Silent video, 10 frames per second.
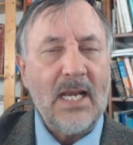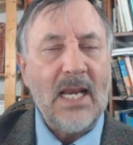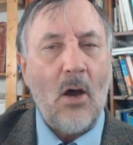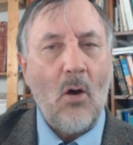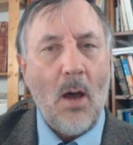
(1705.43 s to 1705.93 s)

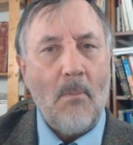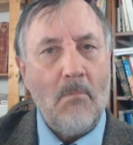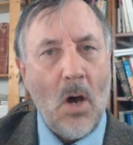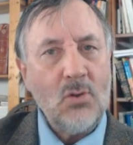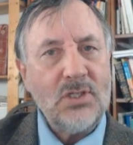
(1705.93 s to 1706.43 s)
Now,
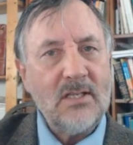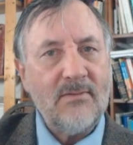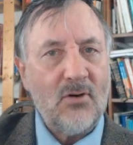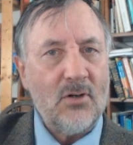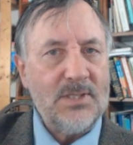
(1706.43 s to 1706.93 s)
most of
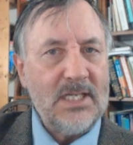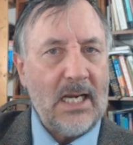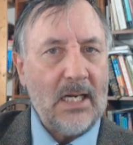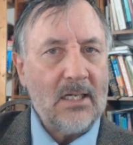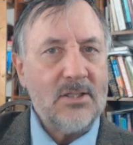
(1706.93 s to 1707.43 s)
the verbs
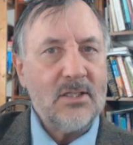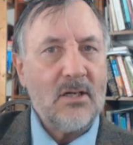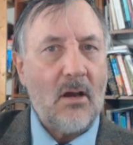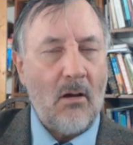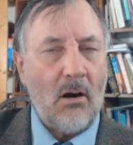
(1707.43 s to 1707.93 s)
in
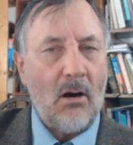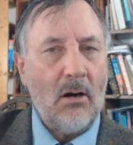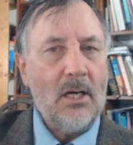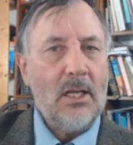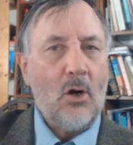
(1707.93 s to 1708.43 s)
English
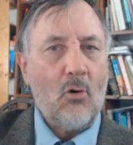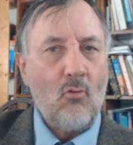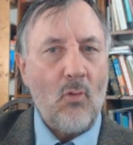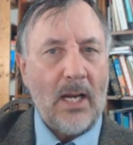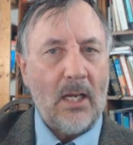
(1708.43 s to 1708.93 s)
are
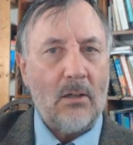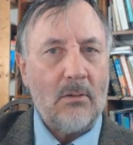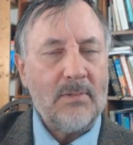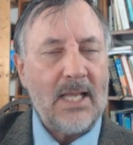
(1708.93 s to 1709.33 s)
regular.